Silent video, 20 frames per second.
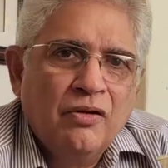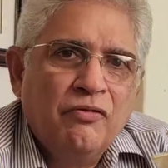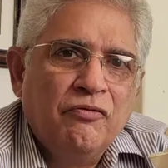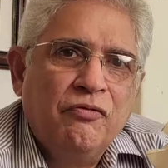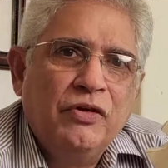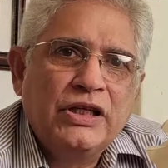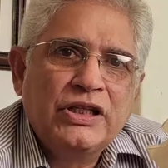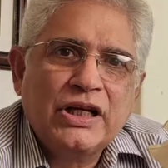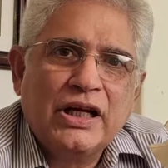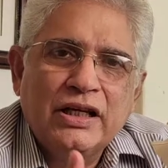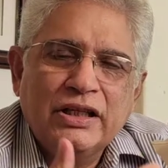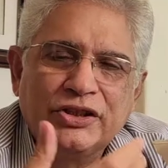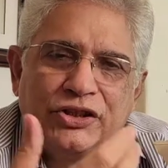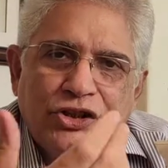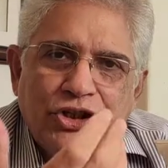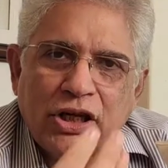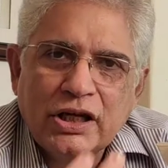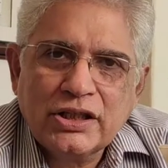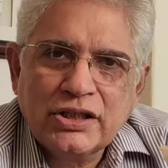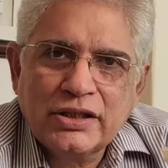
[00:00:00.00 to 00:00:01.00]
which are
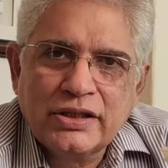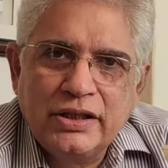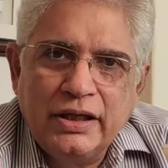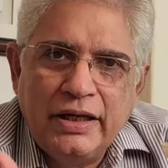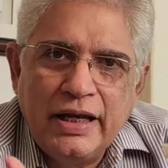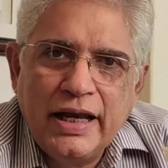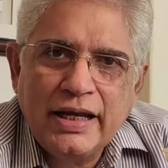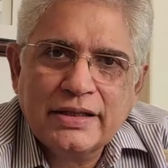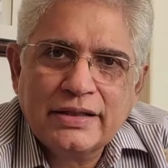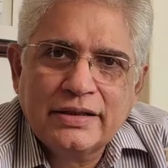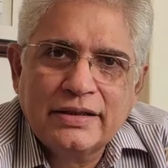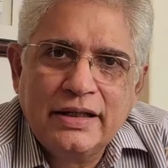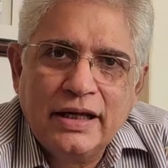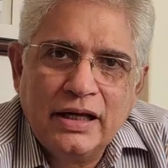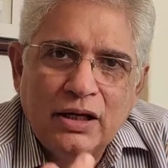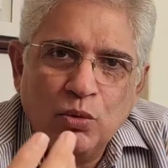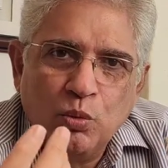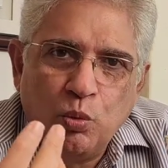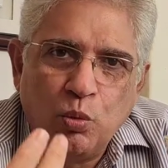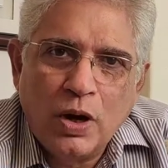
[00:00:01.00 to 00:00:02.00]
just less
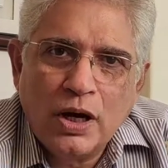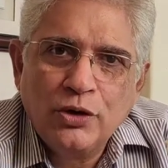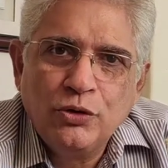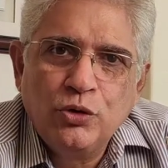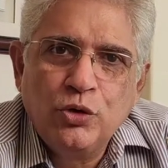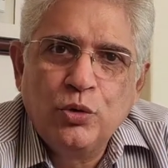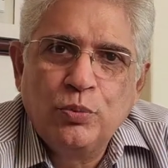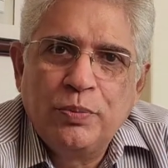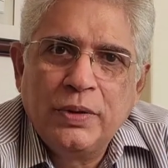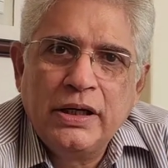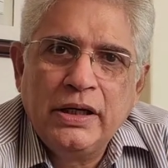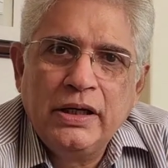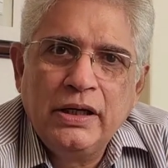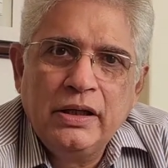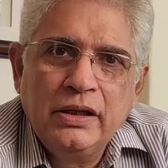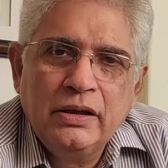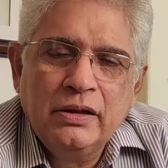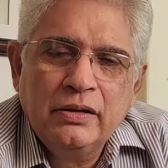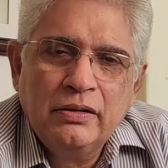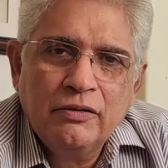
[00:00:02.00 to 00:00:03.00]
than one
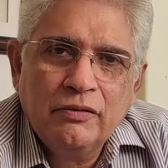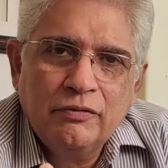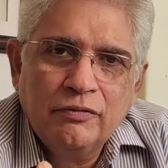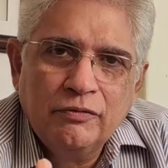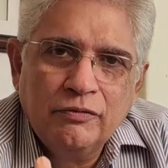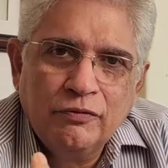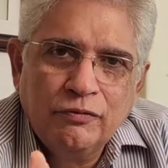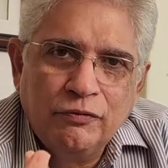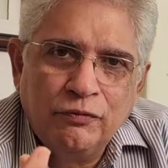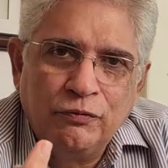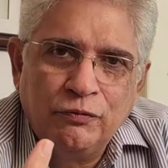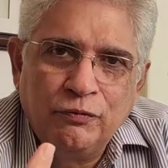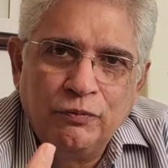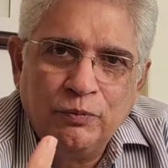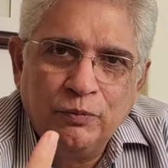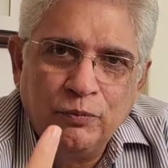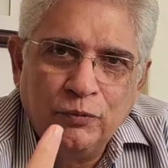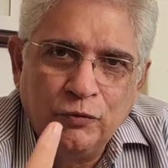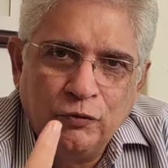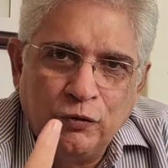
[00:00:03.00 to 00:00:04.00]
rupee
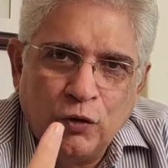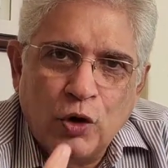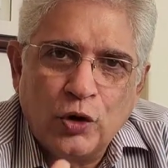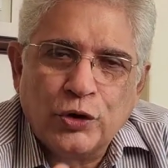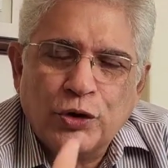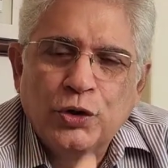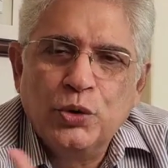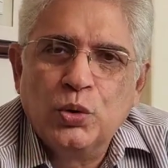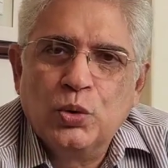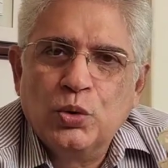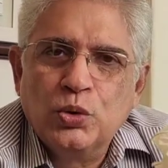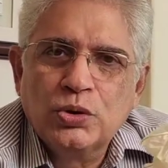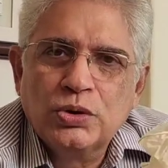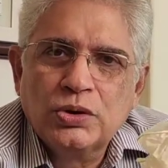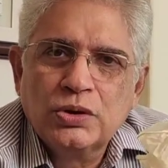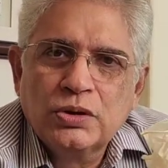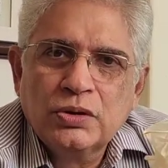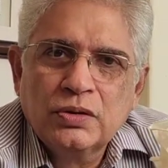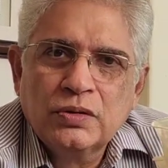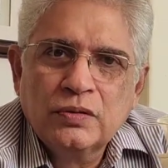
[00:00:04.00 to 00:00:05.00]
for
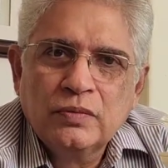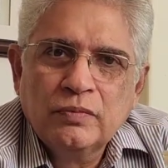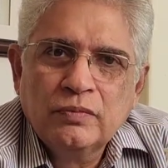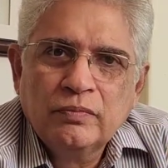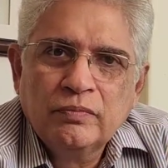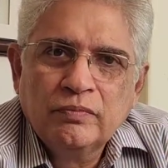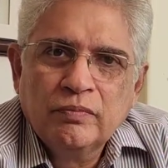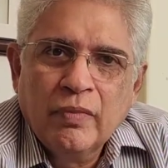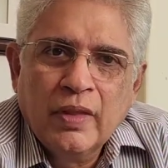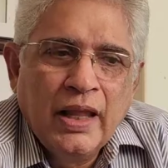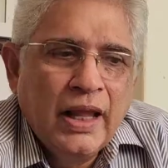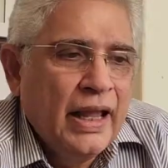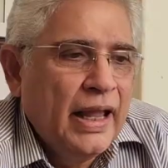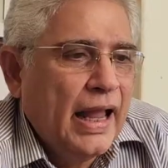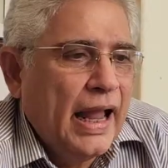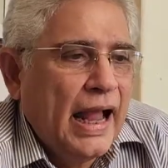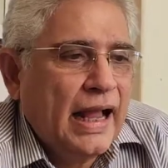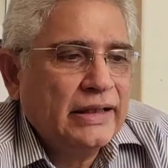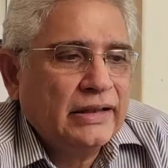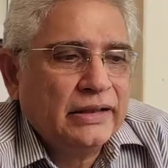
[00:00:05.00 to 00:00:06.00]
use.
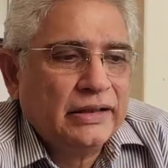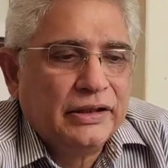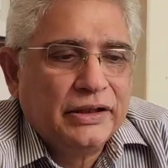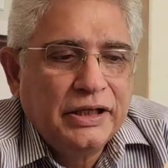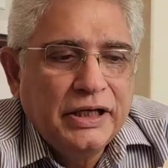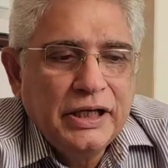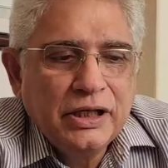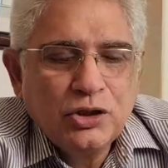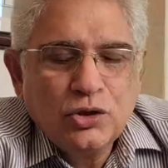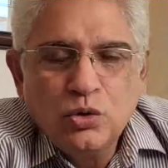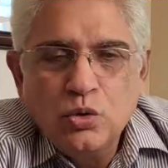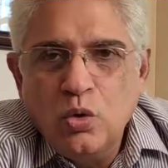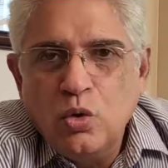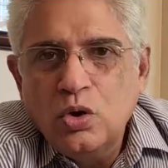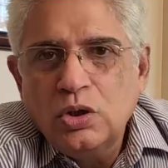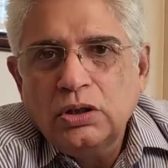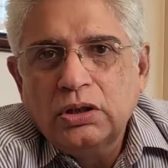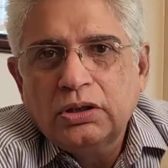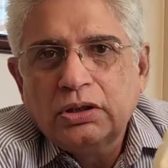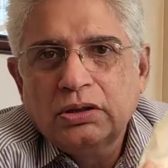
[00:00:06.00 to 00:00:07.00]
And these
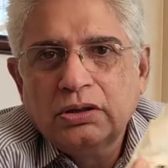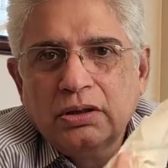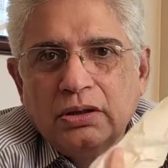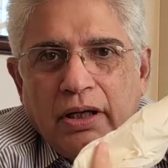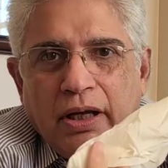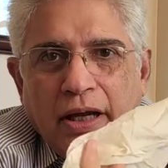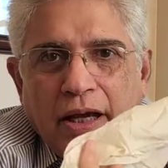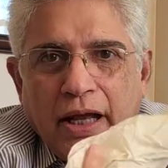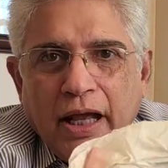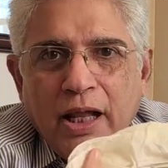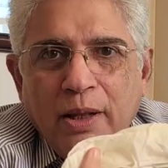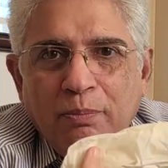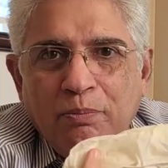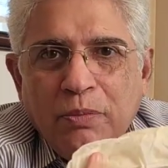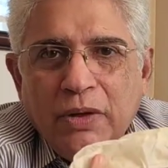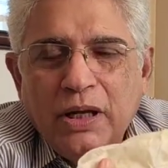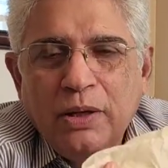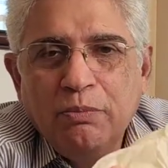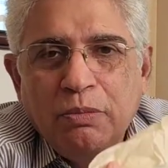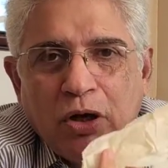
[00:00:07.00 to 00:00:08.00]
don't help
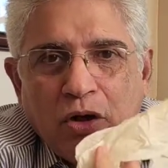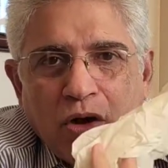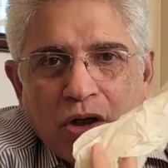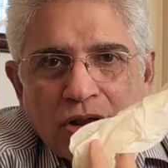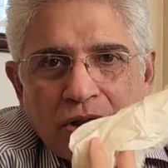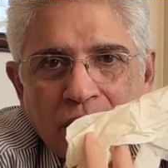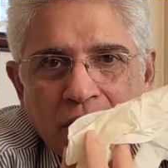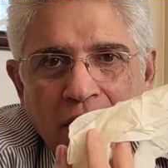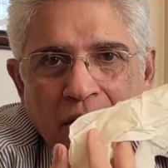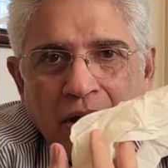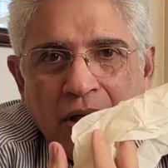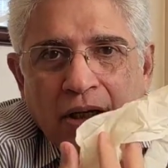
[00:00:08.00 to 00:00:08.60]
me because